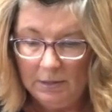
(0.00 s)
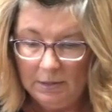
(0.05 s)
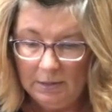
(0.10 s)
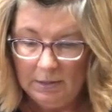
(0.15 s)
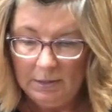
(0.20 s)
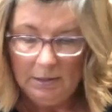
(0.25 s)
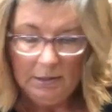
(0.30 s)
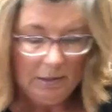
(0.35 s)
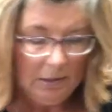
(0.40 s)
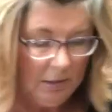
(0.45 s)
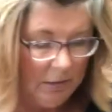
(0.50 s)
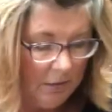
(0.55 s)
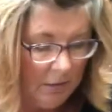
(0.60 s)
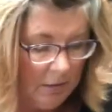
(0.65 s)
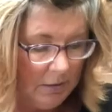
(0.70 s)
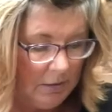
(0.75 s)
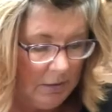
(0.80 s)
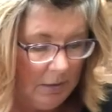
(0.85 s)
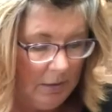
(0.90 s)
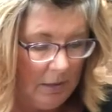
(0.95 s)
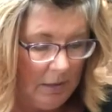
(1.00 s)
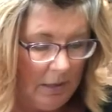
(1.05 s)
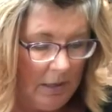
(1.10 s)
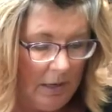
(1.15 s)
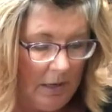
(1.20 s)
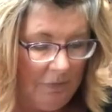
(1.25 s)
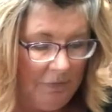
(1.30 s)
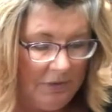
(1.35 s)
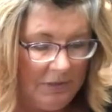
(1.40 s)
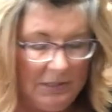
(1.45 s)
And a
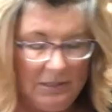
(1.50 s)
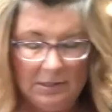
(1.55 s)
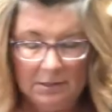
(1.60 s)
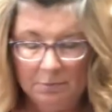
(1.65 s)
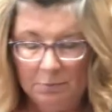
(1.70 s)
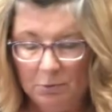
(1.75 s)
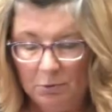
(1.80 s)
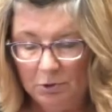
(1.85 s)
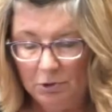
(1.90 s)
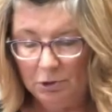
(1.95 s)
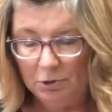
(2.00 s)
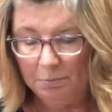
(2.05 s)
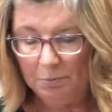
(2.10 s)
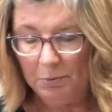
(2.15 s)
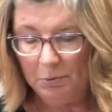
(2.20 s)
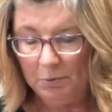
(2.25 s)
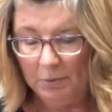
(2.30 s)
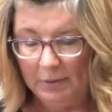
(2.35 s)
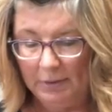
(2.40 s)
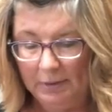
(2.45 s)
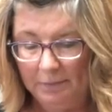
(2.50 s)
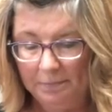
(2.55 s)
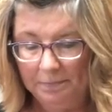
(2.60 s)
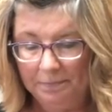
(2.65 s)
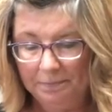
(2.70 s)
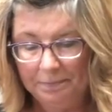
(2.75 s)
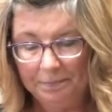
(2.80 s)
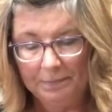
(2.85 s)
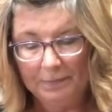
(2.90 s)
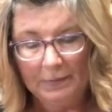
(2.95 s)
1/2 teaspoon of chipotle.
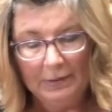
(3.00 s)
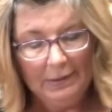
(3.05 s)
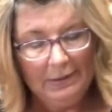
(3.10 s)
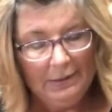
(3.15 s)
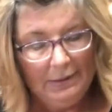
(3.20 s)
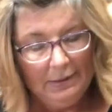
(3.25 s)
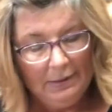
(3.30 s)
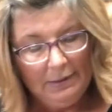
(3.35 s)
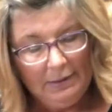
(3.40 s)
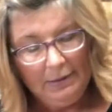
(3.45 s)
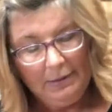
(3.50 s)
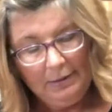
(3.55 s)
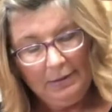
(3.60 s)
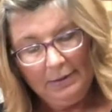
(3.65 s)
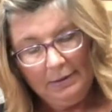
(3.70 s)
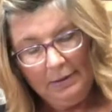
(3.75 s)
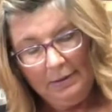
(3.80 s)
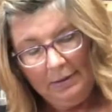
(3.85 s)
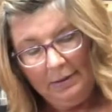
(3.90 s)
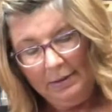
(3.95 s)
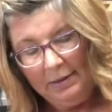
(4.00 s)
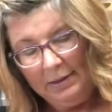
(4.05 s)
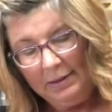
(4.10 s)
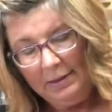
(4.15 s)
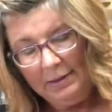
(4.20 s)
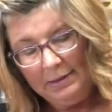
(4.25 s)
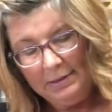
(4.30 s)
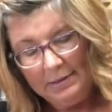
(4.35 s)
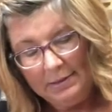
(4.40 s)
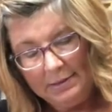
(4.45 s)

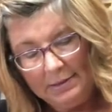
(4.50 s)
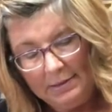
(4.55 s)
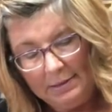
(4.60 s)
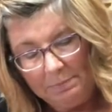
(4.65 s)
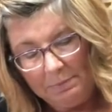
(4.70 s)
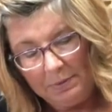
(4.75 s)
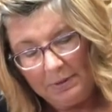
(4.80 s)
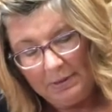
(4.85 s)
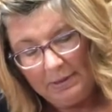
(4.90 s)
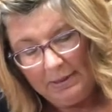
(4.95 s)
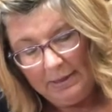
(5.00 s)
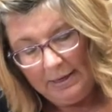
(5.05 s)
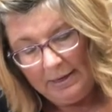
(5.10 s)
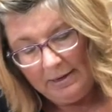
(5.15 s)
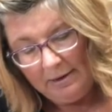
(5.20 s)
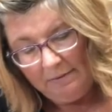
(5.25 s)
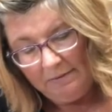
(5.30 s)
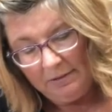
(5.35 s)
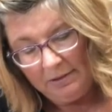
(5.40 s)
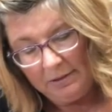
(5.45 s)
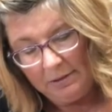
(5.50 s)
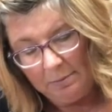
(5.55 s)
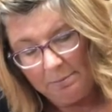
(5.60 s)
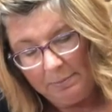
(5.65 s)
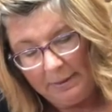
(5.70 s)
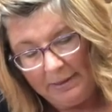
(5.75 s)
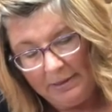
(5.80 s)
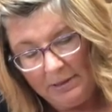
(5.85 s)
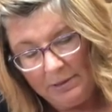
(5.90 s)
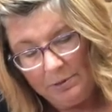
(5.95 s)
These typically have a little
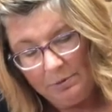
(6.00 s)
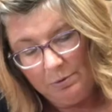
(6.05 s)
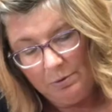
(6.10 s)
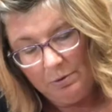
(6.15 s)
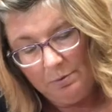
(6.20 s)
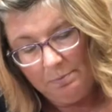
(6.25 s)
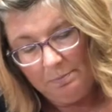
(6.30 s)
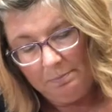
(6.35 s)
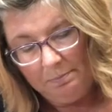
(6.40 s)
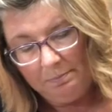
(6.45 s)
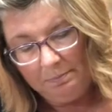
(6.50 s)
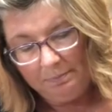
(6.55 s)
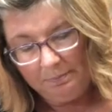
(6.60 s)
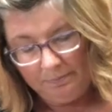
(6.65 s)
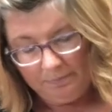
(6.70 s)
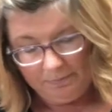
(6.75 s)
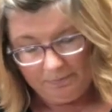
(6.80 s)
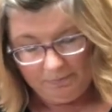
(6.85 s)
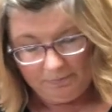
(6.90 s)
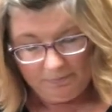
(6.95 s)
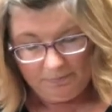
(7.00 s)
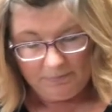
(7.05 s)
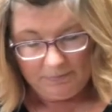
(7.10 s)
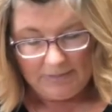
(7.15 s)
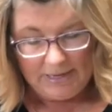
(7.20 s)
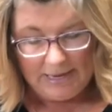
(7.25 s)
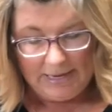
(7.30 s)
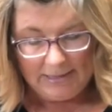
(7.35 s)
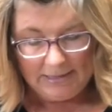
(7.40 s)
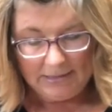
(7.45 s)
bite to them,
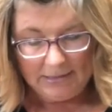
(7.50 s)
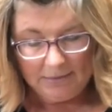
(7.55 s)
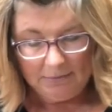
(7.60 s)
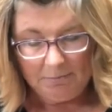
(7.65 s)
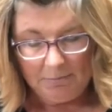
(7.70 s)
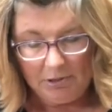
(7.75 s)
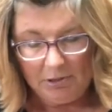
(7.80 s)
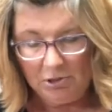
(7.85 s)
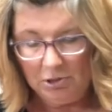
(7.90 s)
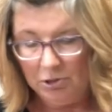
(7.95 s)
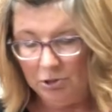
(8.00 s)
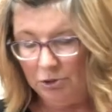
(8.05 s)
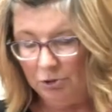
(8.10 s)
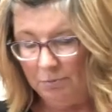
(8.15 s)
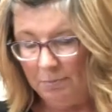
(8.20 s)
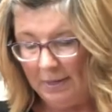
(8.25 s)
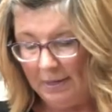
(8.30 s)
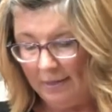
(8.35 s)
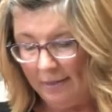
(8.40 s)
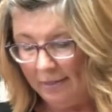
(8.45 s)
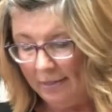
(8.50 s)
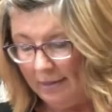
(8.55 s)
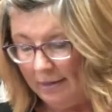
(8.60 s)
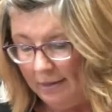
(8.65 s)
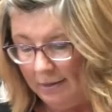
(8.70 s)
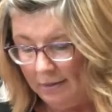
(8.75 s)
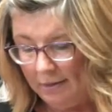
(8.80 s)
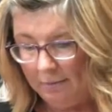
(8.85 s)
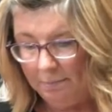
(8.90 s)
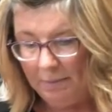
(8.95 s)
not as much as you might
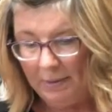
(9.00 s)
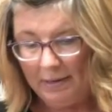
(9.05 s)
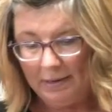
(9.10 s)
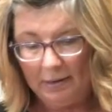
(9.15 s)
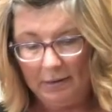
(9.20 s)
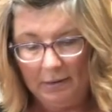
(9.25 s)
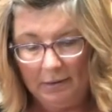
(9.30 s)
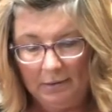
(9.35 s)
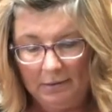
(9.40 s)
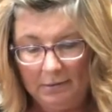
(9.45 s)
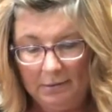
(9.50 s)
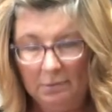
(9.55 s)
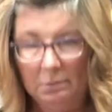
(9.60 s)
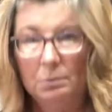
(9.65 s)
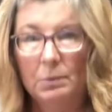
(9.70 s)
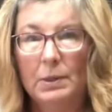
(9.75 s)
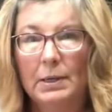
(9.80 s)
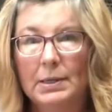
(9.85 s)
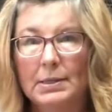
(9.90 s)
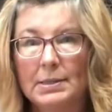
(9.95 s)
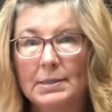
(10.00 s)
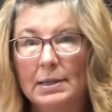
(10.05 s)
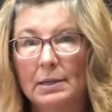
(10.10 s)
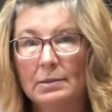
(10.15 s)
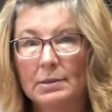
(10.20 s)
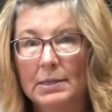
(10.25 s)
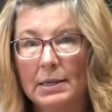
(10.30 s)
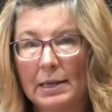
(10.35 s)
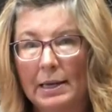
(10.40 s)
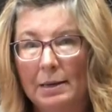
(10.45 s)
think by what it
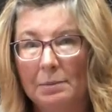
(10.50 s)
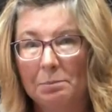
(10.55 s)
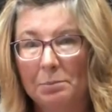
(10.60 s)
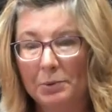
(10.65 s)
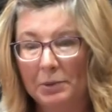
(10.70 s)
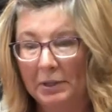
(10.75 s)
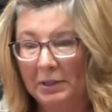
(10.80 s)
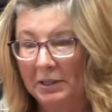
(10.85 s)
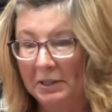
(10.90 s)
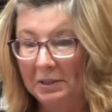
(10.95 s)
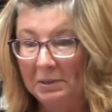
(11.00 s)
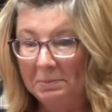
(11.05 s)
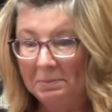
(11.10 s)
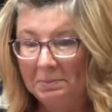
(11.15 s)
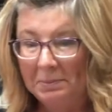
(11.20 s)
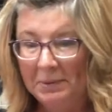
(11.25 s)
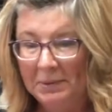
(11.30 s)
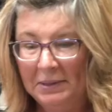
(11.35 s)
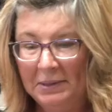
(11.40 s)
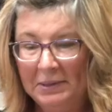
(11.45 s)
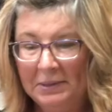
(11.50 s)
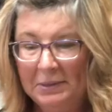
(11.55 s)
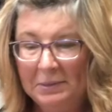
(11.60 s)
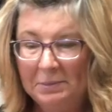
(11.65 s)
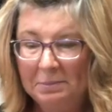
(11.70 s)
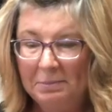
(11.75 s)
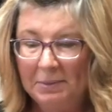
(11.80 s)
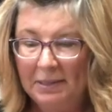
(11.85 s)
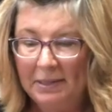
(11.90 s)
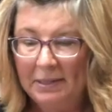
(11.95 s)
sounds like I'm putting in them,
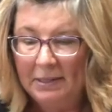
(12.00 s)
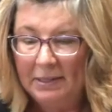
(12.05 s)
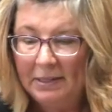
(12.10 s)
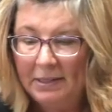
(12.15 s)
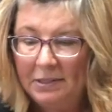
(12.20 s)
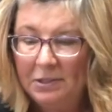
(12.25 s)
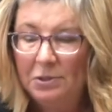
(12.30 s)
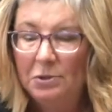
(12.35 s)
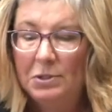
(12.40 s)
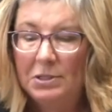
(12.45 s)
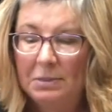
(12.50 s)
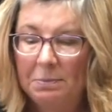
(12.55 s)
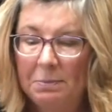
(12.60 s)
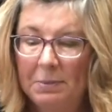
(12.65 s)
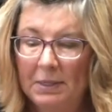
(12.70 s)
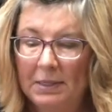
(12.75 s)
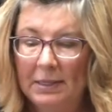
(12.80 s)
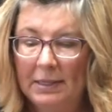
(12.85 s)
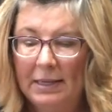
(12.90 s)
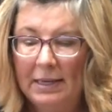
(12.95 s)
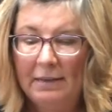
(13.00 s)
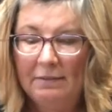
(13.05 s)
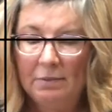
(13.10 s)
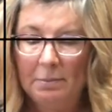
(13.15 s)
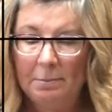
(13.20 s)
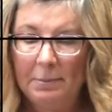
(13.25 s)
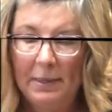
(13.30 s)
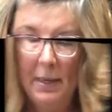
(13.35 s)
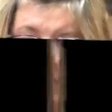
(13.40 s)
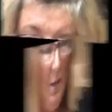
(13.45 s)
but they do typically have a
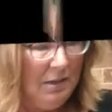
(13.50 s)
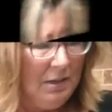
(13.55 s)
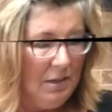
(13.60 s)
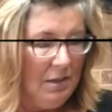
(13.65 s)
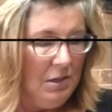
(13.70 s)
bite.